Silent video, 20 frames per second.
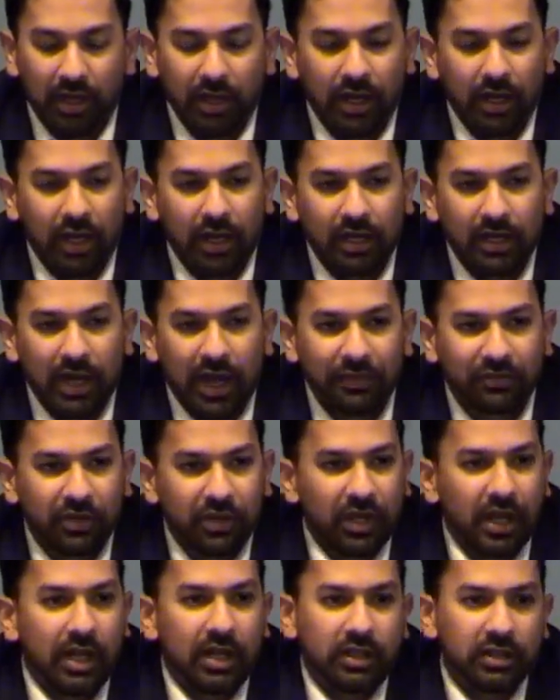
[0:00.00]
And after
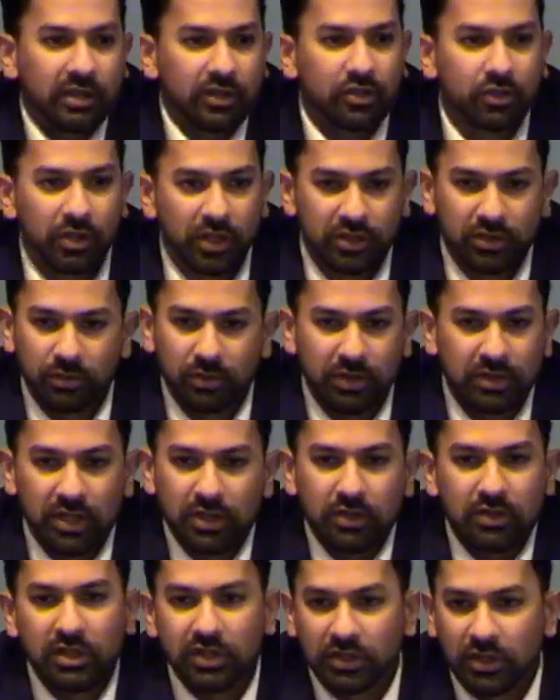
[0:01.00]
that, the tradition was that
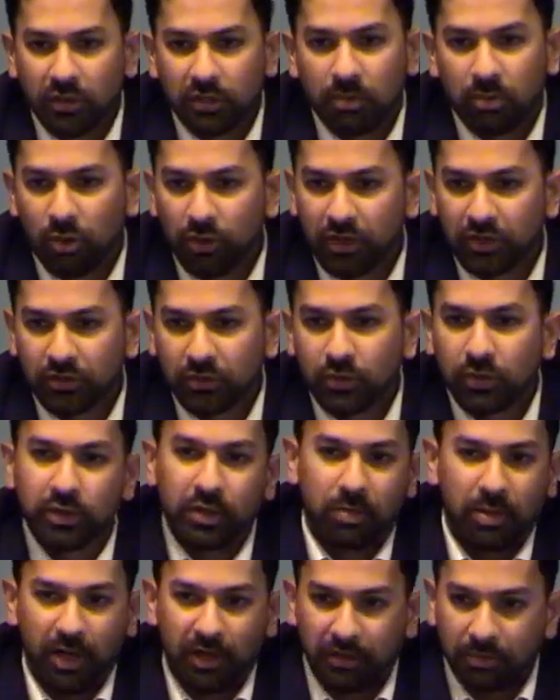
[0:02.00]
you just go to boarding school or
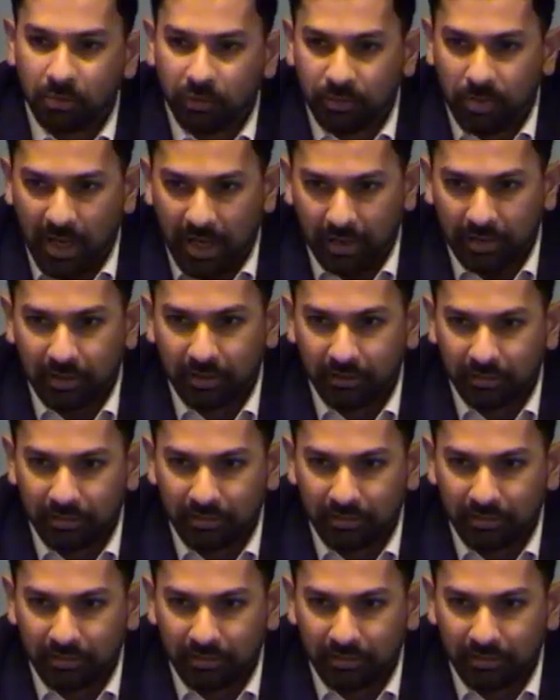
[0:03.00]
your parents move back,